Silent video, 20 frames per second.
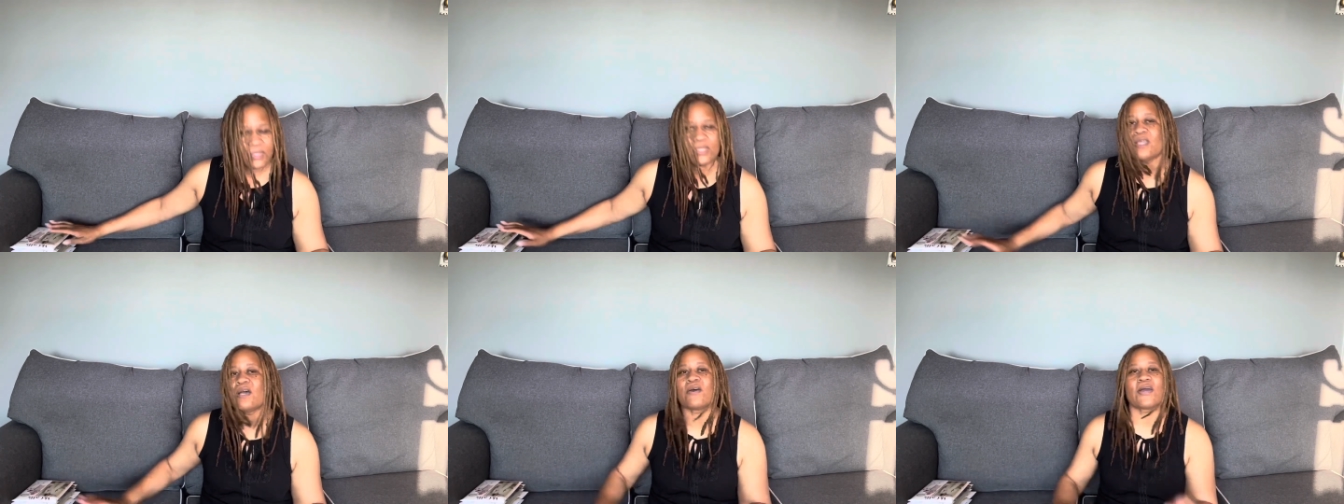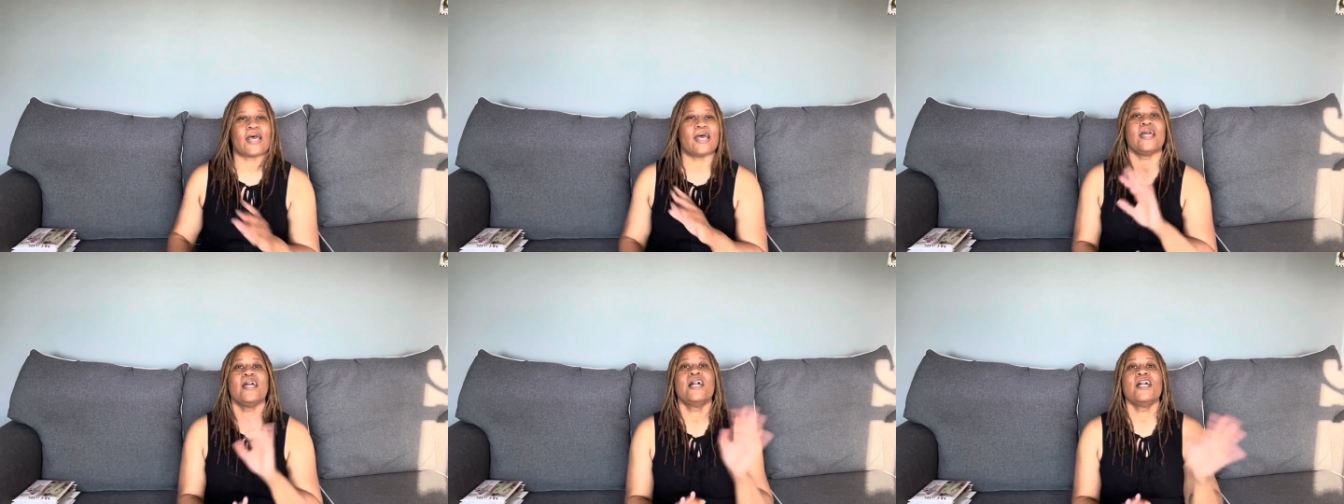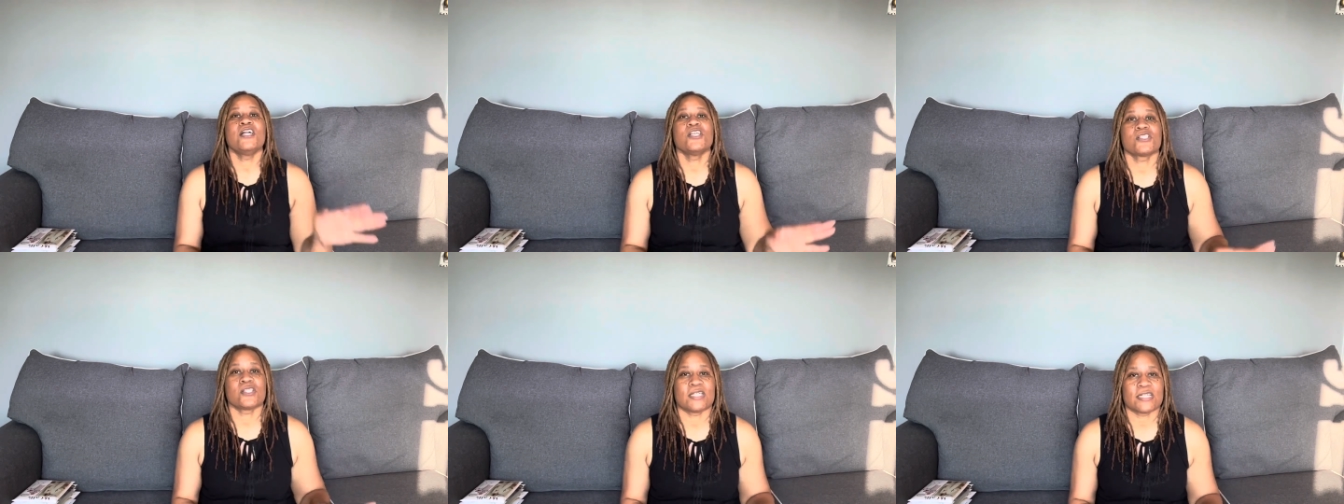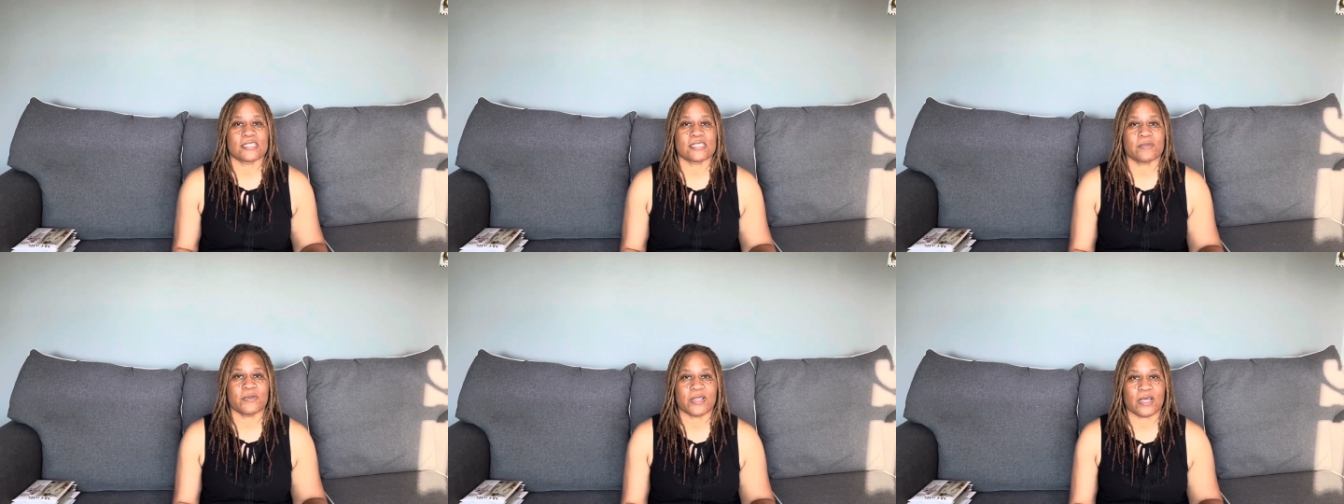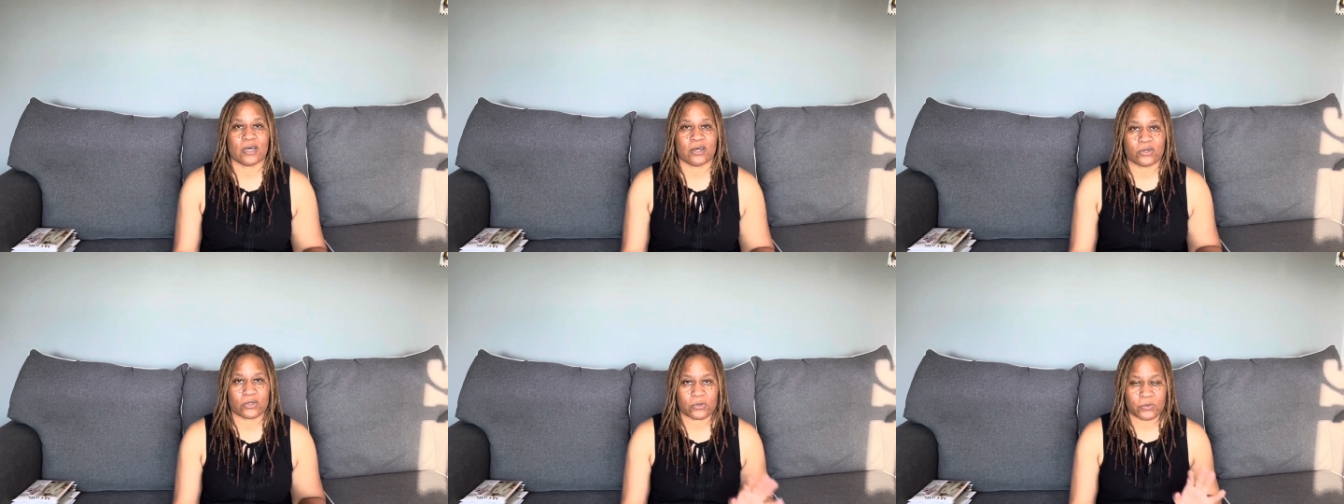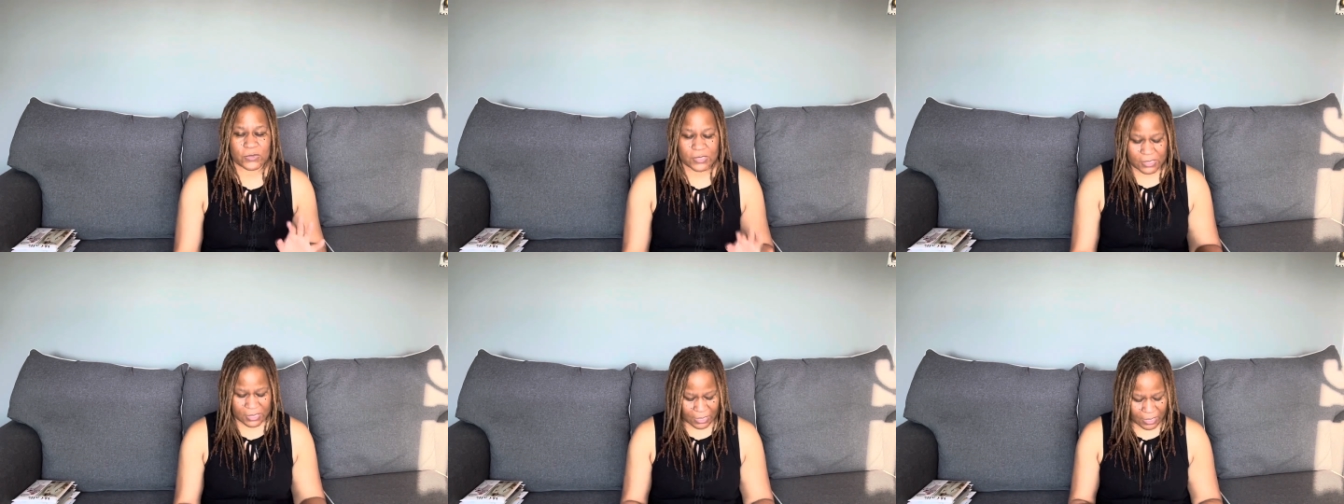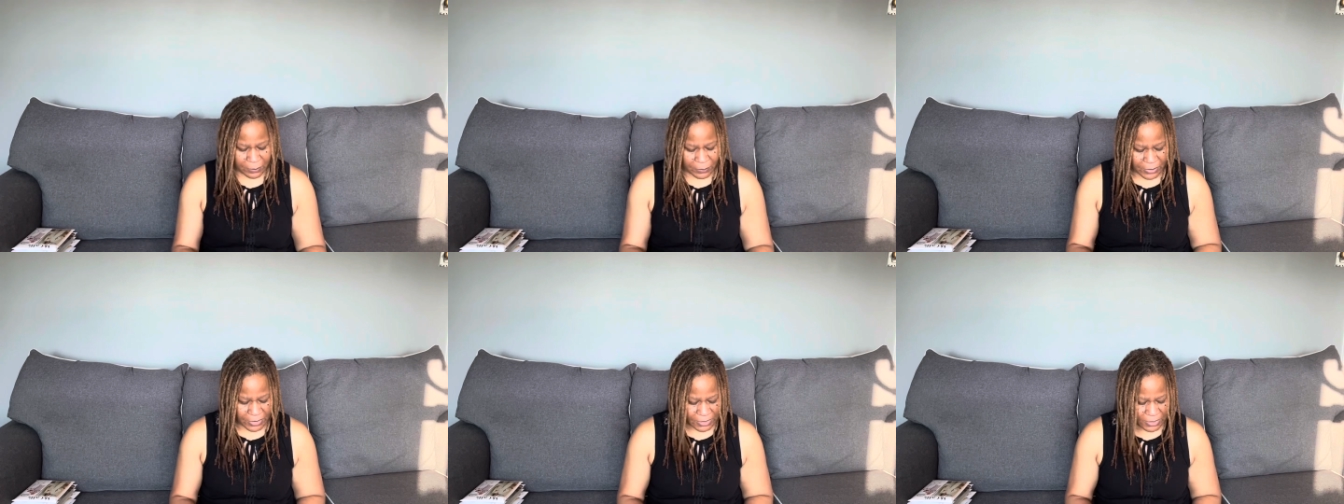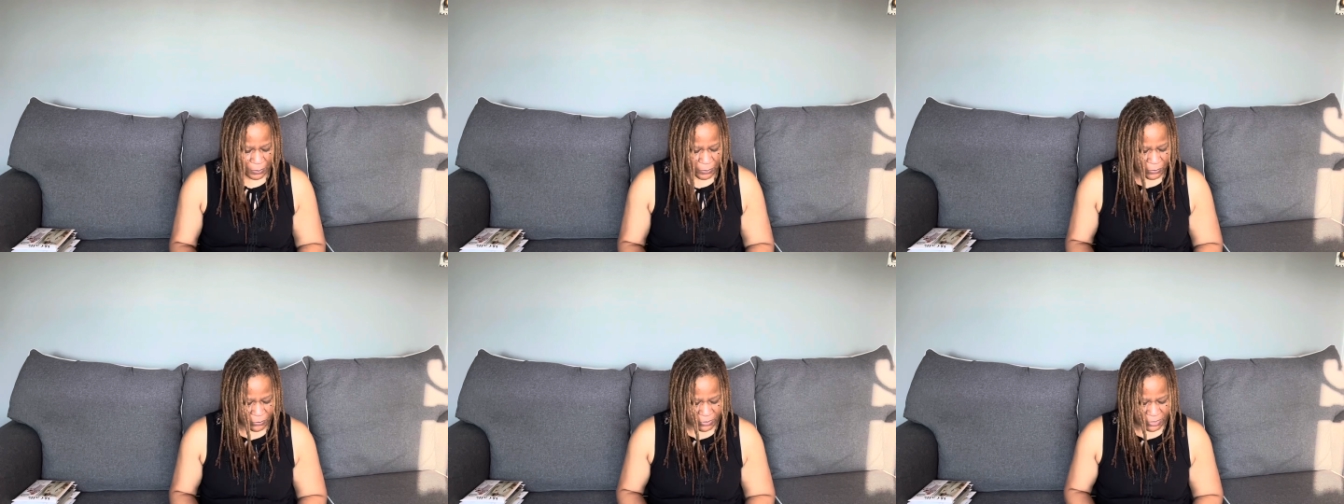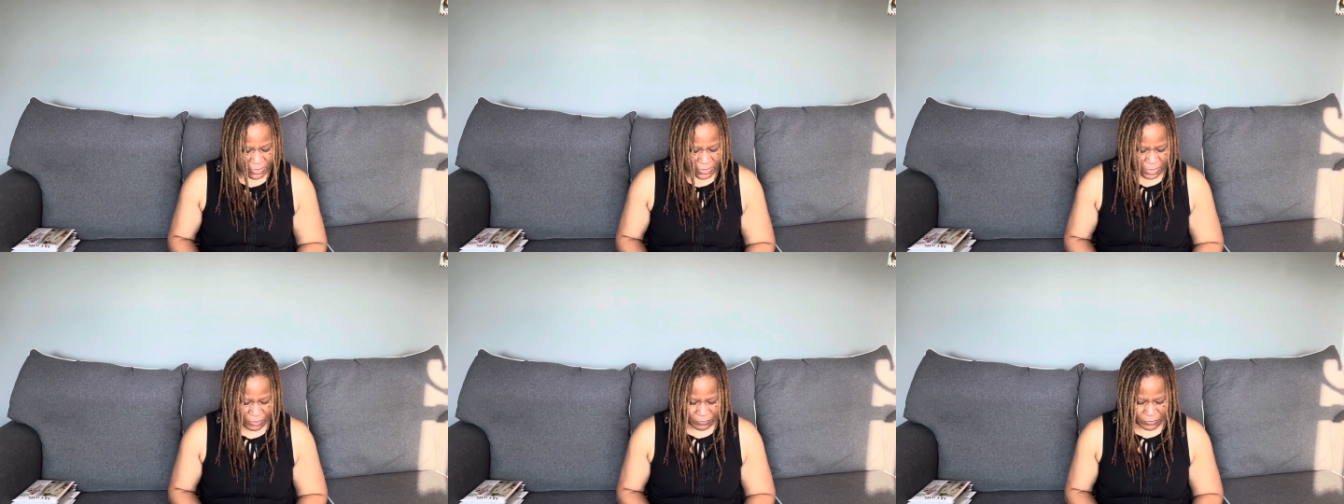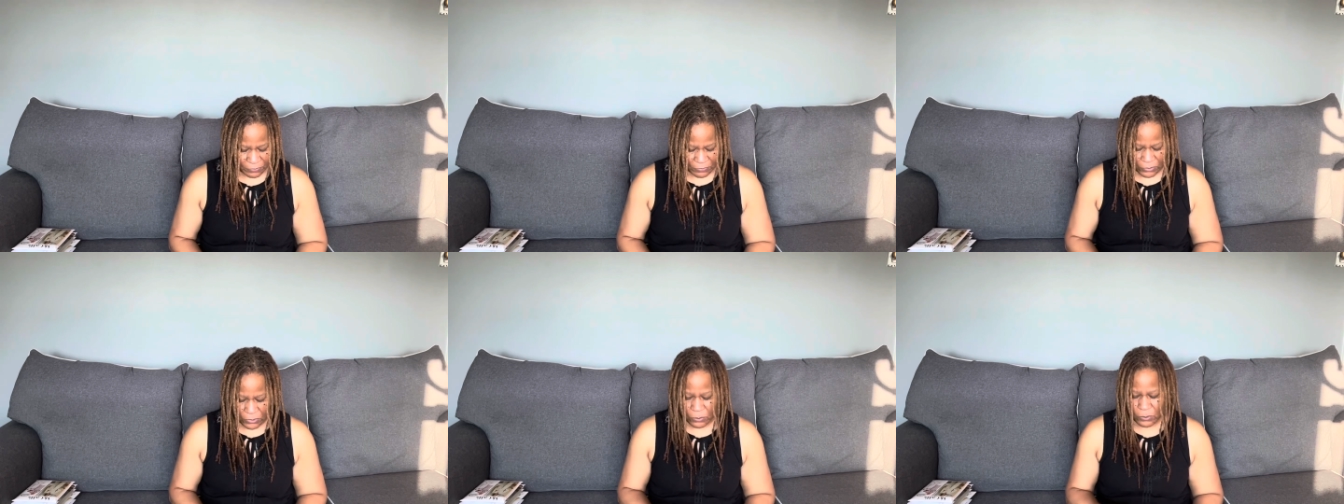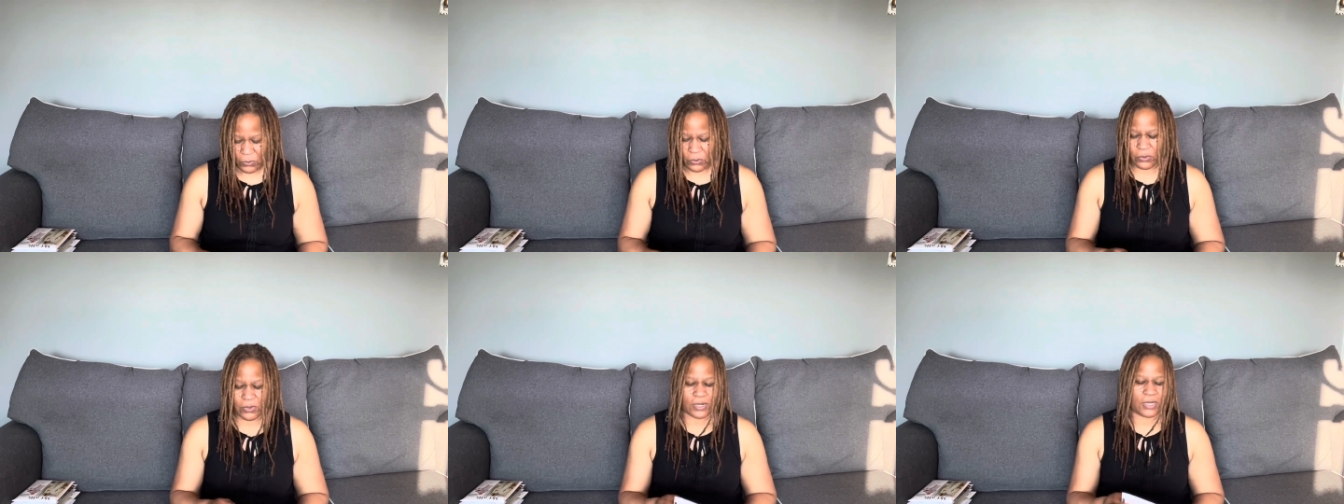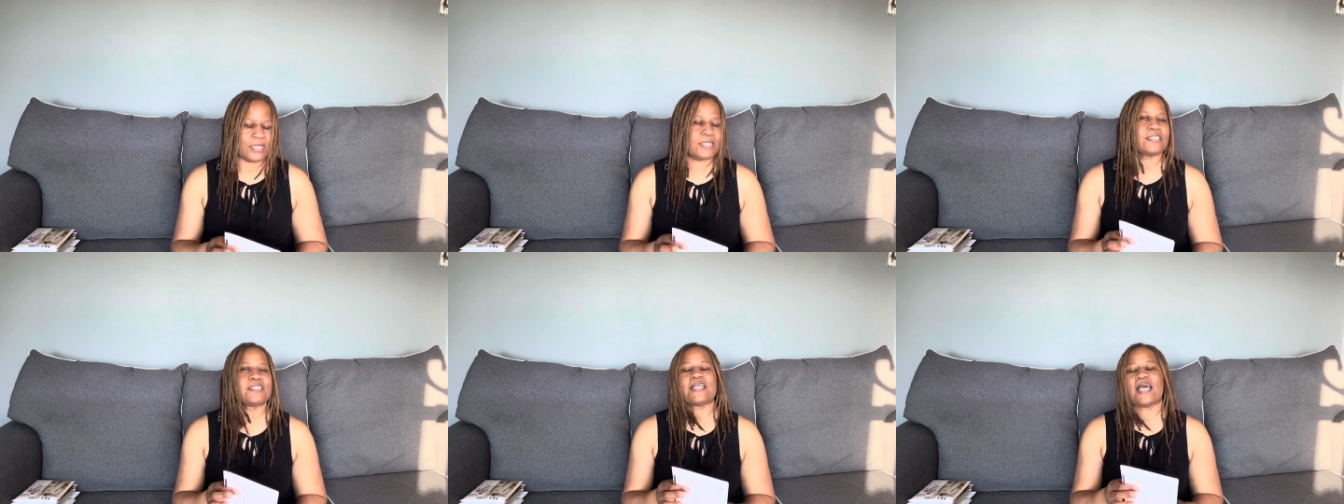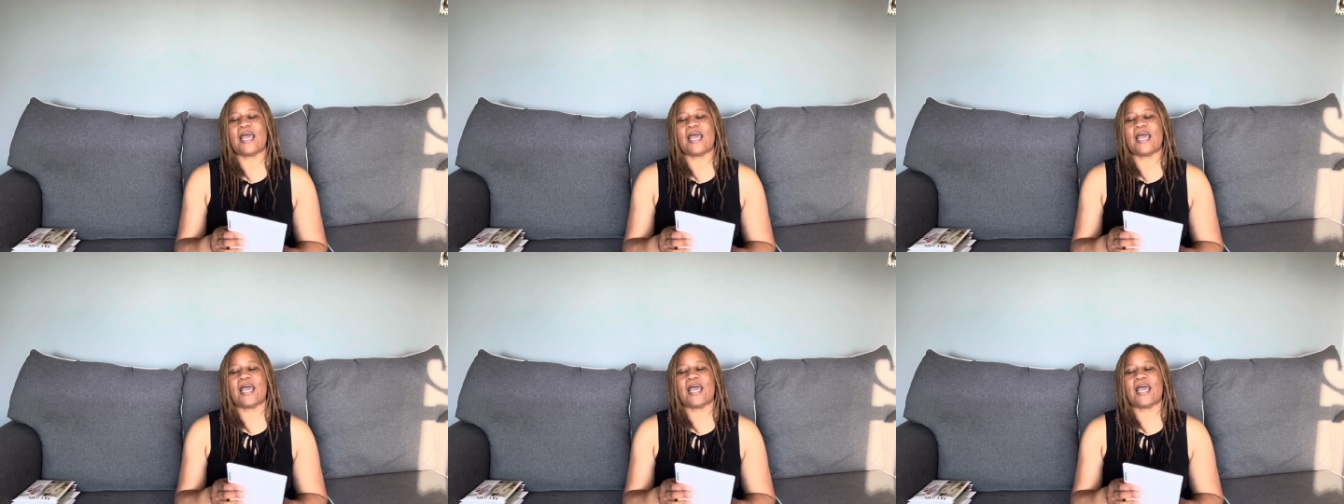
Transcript: Okay, so now some of the older ones that I picked up, and we just have a few more, is